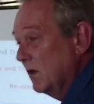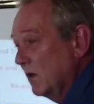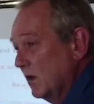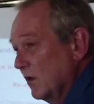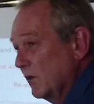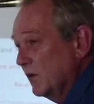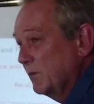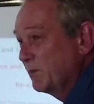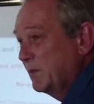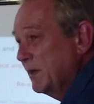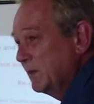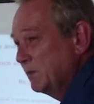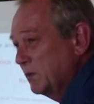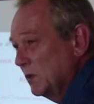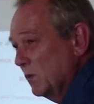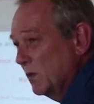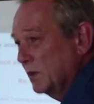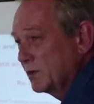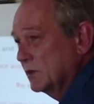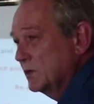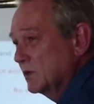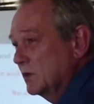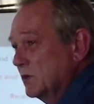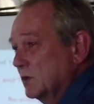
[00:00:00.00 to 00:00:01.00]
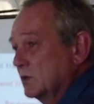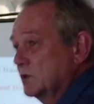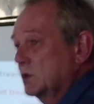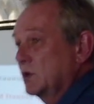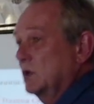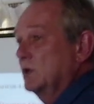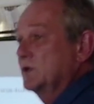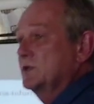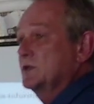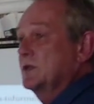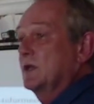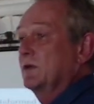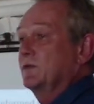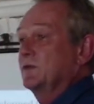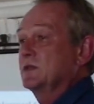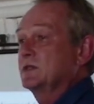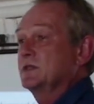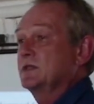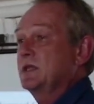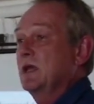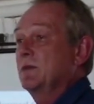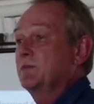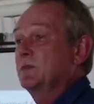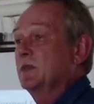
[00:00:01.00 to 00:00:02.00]
a whole lot of people who wanted to control stuff and
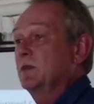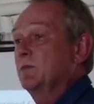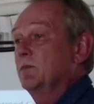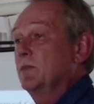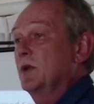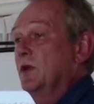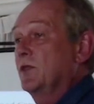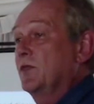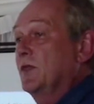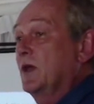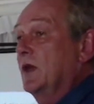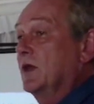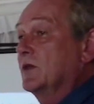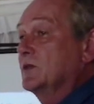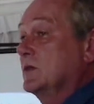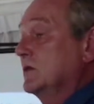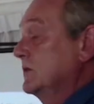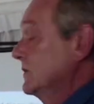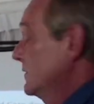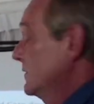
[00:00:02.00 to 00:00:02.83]
stamp them both out.